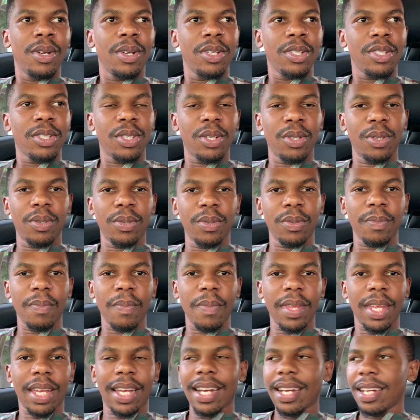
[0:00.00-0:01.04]
So
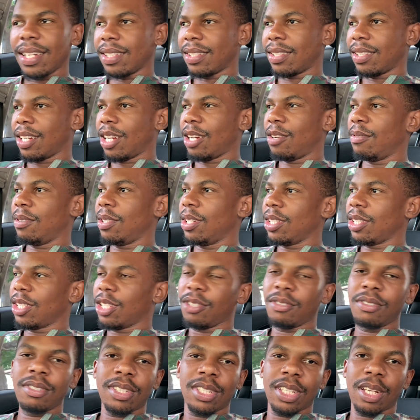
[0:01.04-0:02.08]
guys, I wanna tell
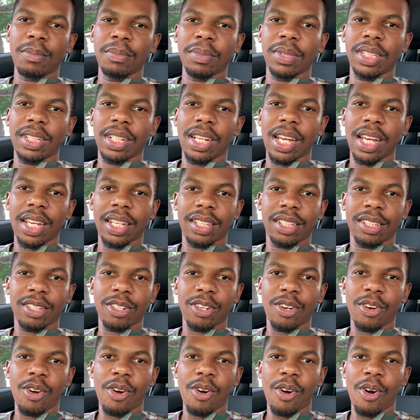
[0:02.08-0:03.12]
you something like
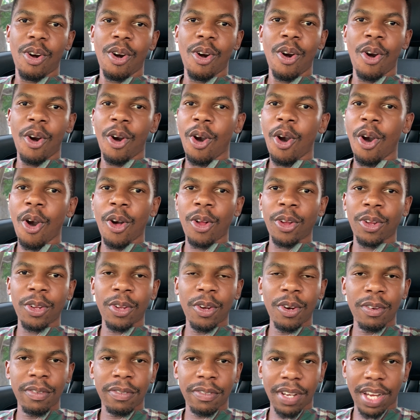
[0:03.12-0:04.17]
all
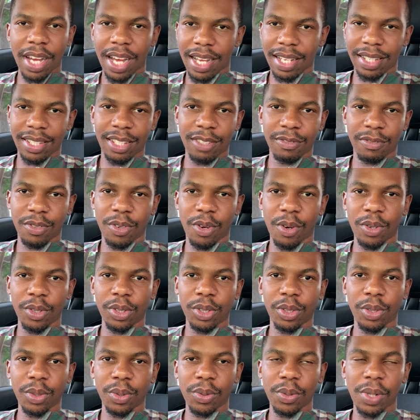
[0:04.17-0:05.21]
of us have gone
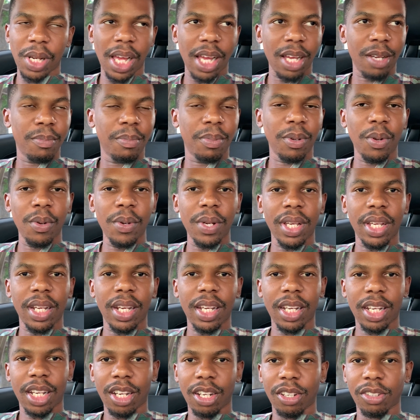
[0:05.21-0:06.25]
through like blowing an
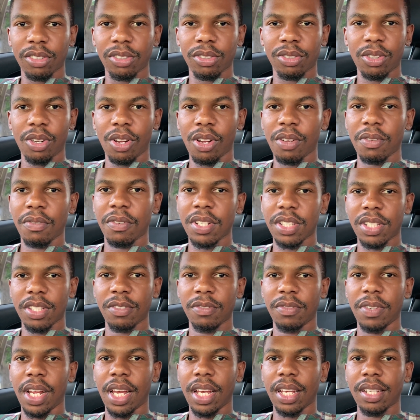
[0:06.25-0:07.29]
account. All of us
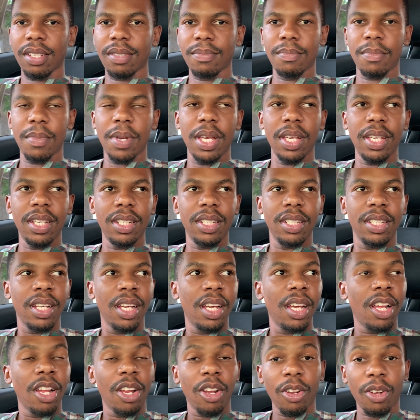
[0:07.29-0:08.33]
have like made
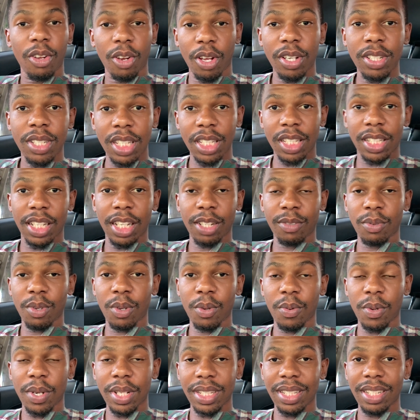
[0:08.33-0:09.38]
losses that we
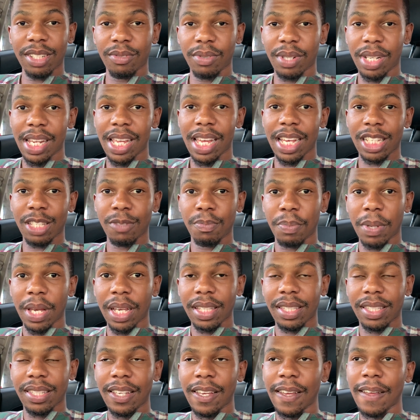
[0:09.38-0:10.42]
wasn't really
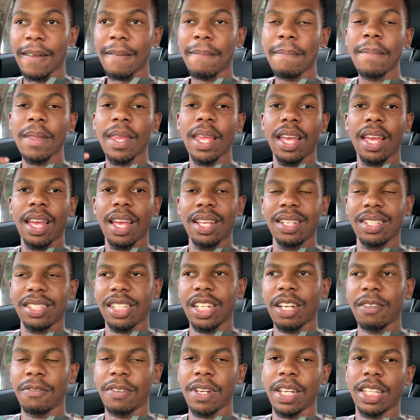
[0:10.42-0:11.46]
expecting and
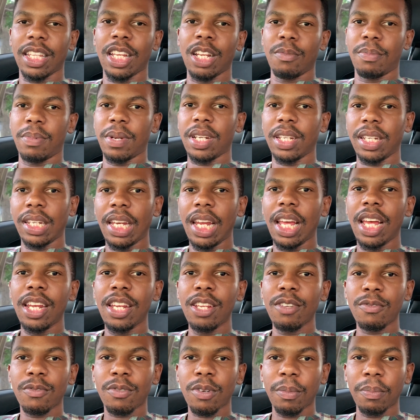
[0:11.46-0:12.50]
stuff like that but
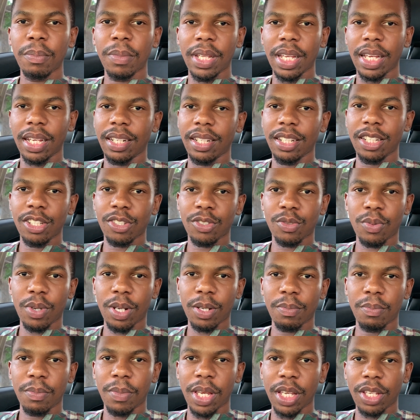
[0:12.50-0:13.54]
learning from that is
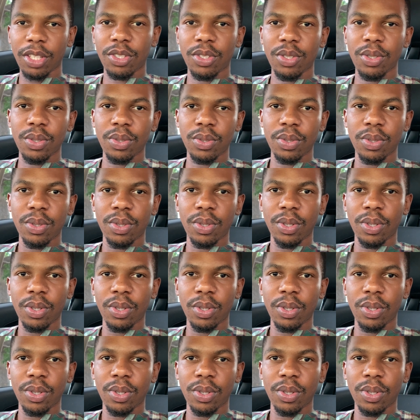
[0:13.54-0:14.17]
what makes you